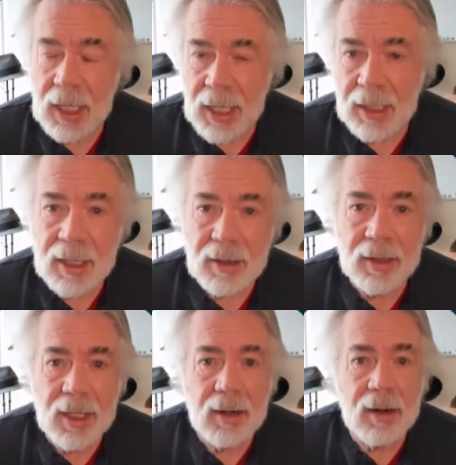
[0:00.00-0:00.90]
And then
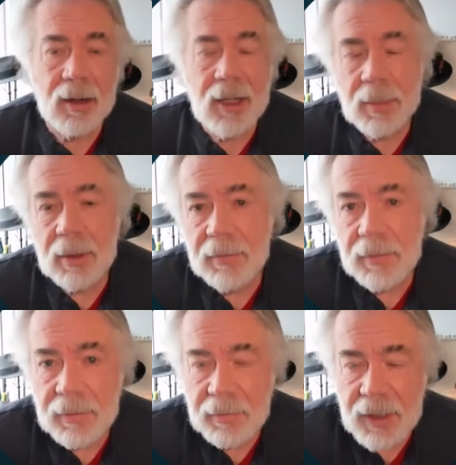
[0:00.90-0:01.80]
there are a couple of
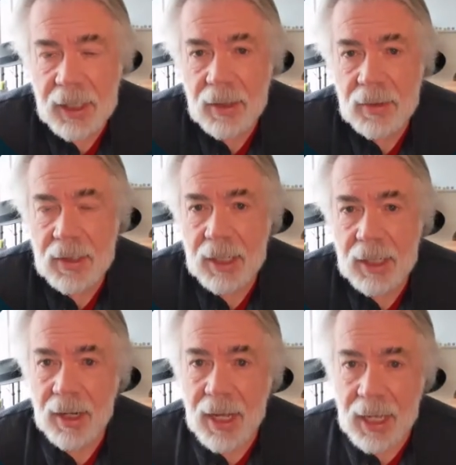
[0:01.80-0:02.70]
videos that
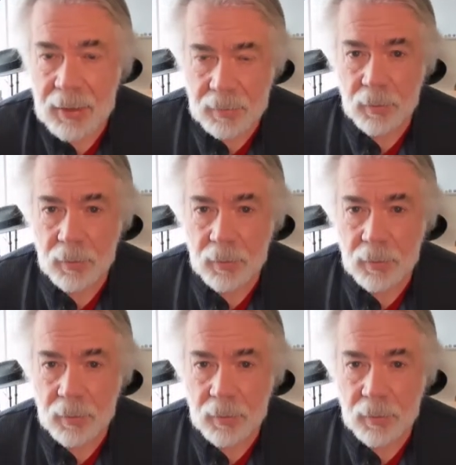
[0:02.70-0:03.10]
are not